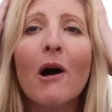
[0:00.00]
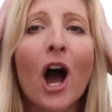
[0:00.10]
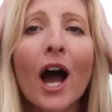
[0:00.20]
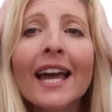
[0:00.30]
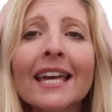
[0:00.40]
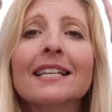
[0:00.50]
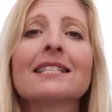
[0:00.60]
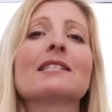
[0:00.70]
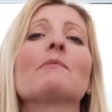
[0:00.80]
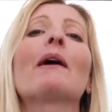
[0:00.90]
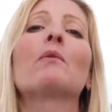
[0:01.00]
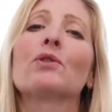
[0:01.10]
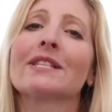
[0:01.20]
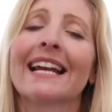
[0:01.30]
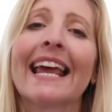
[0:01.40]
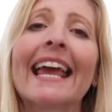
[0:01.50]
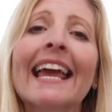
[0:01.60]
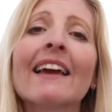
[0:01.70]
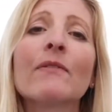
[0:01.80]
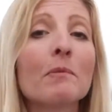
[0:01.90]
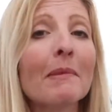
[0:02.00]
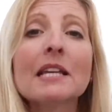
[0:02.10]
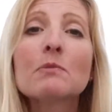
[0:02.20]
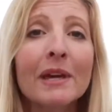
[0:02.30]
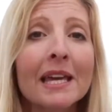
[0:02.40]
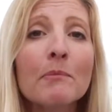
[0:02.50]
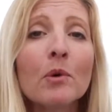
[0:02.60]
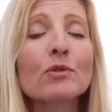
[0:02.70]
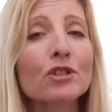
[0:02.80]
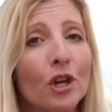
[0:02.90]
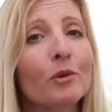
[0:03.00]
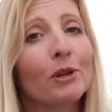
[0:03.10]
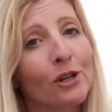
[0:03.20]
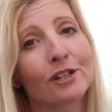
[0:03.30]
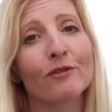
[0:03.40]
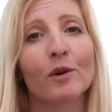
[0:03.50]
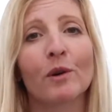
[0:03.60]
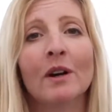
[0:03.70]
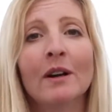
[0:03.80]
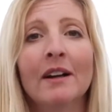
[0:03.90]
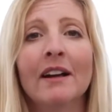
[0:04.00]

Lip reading: minds, it's about what's in here that makes people so beautiful.